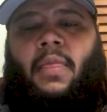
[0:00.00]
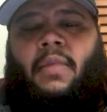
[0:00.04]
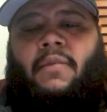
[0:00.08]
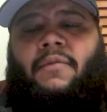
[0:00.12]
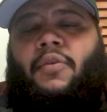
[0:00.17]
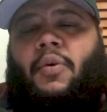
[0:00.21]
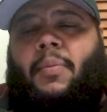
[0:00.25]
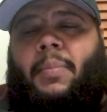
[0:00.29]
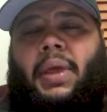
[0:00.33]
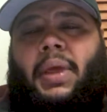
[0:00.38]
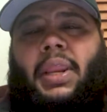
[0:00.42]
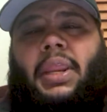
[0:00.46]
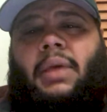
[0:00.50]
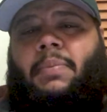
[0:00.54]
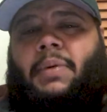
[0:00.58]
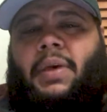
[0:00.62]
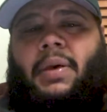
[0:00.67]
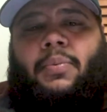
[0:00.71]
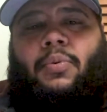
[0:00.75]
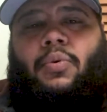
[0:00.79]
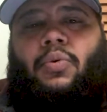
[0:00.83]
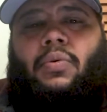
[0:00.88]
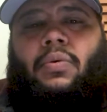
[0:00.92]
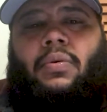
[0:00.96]
For many
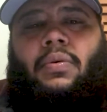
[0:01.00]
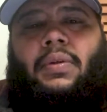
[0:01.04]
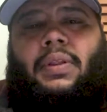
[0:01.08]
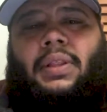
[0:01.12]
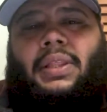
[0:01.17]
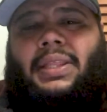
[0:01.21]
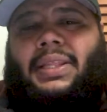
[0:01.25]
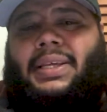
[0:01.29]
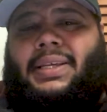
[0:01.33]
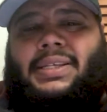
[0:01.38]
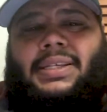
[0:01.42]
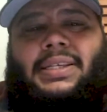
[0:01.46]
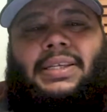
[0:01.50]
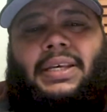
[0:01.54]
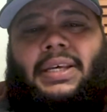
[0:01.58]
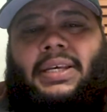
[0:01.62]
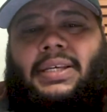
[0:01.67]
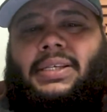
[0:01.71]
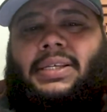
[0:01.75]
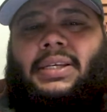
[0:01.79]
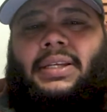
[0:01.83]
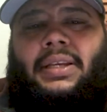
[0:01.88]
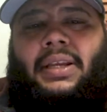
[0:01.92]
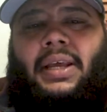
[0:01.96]
people, this
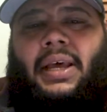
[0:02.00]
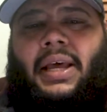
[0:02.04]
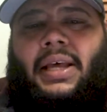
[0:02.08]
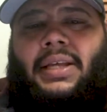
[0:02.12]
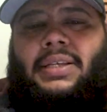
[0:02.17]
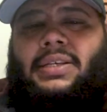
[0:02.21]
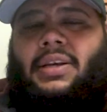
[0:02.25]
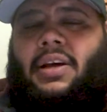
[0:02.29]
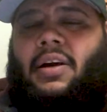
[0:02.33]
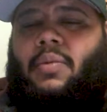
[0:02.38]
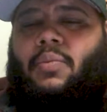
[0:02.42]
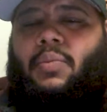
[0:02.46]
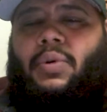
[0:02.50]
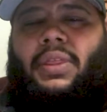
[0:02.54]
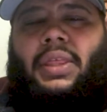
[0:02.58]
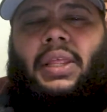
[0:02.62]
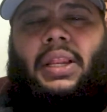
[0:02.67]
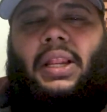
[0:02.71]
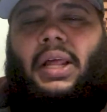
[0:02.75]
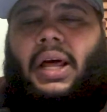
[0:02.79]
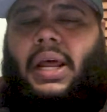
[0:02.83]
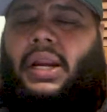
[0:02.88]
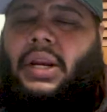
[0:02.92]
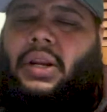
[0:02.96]
season has come with a
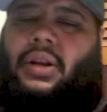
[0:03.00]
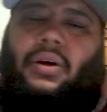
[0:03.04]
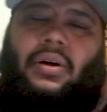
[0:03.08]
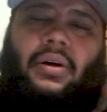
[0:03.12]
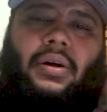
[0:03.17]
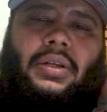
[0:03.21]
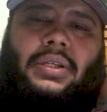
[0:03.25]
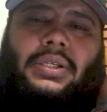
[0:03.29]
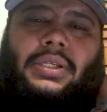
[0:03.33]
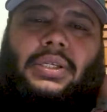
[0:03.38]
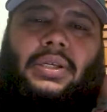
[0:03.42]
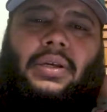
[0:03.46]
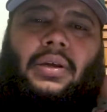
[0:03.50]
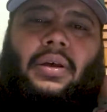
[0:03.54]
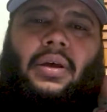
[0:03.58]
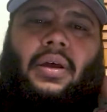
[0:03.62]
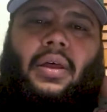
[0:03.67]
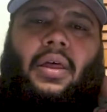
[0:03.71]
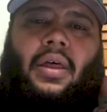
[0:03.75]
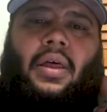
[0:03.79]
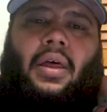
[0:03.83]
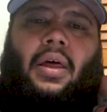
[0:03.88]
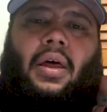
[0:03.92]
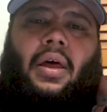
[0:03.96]
lot of loss,
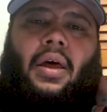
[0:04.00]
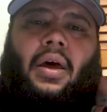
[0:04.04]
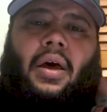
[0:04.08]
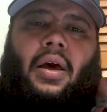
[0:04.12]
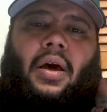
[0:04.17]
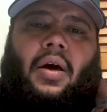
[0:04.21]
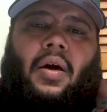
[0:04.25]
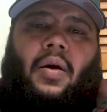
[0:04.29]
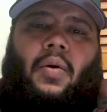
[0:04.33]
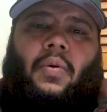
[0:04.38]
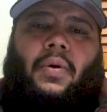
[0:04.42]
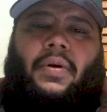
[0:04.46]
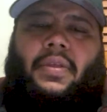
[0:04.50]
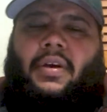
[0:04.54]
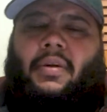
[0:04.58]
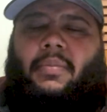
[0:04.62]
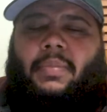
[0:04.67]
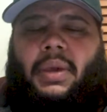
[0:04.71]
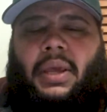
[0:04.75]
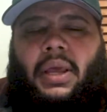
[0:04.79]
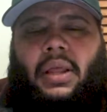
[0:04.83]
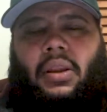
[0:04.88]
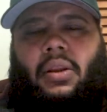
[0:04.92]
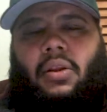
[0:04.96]
whether it
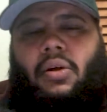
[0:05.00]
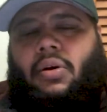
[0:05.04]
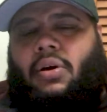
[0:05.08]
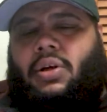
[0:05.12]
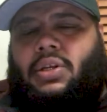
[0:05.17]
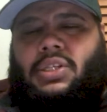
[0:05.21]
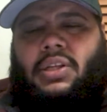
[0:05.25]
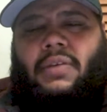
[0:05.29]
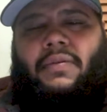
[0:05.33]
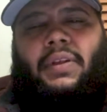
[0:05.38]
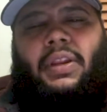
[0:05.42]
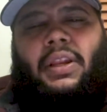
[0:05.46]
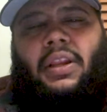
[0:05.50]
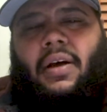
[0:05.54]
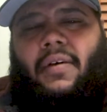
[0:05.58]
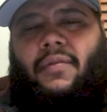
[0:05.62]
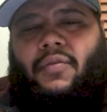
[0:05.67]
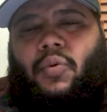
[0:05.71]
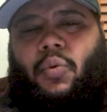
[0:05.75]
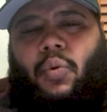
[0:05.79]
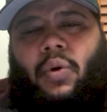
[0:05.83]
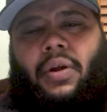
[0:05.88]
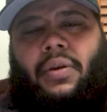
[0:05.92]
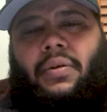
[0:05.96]
be a loss of a
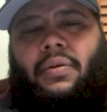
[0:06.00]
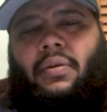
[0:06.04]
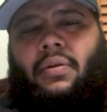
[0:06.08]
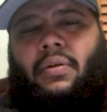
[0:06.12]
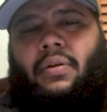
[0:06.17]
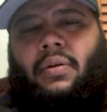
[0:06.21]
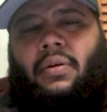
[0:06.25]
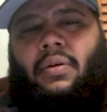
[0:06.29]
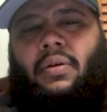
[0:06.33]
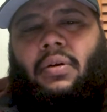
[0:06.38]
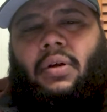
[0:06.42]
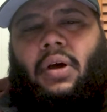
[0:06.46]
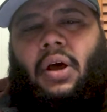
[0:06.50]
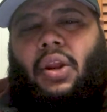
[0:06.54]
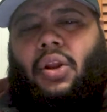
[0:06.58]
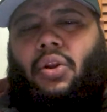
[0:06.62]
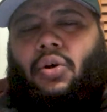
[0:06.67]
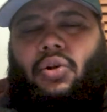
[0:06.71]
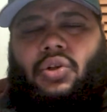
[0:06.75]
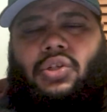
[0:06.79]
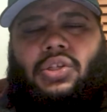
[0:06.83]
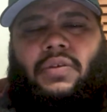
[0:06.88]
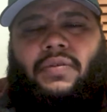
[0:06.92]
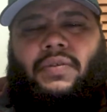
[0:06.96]
loved one, a
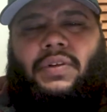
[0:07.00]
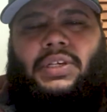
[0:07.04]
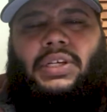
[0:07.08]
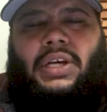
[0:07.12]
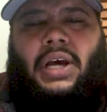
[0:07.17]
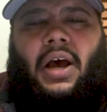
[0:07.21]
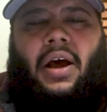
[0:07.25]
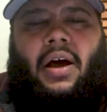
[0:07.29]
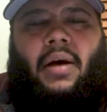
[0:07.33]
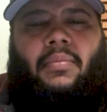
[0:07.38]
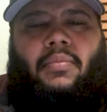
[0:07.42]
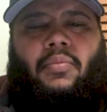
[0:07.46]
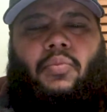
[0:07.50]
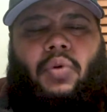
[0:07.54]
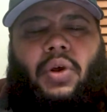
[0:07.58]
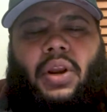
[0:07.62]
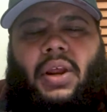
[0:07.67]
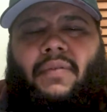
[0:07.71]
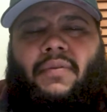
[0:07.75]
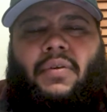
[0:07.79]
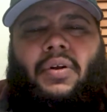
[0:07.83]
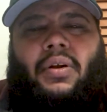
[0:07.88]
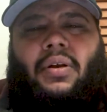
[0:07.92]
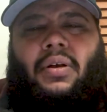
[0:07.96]
loss of a job,
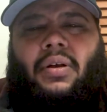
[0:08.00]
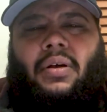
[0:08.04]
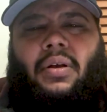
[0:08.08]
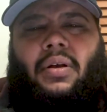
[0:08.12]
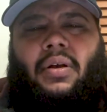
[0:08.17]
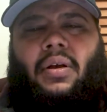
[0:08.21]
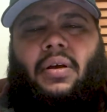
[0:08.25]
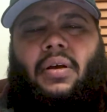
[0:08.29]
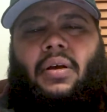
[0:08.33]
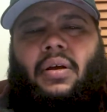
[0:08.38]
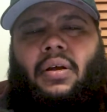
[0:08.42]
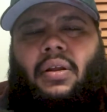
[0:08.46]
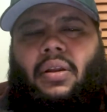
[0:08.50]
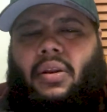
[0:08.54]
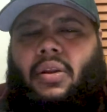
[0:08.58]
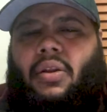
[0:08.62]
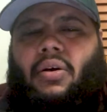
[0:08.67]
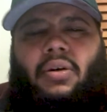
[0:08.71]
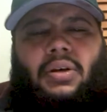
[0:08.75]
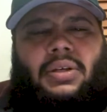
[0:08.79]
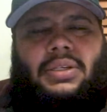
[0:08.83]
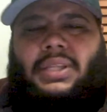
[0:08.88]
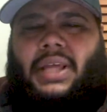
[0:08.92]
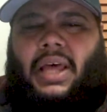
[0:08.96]
whatever
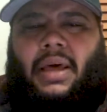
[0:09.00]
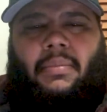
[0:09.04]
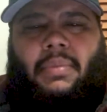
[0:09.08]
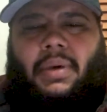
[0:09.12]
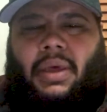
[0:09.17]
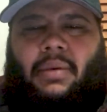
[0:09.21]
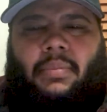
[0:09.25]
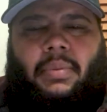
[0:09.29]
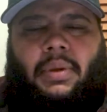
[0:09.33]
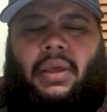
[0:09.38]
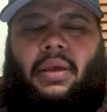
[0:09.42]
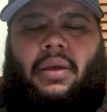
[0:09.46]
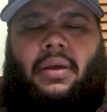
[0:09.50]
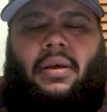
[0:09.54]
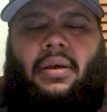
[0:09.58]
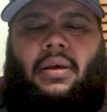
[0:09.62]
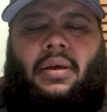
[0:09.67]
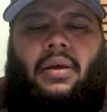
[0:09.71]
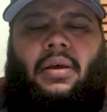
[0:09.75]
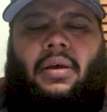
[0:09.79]
loss that may be.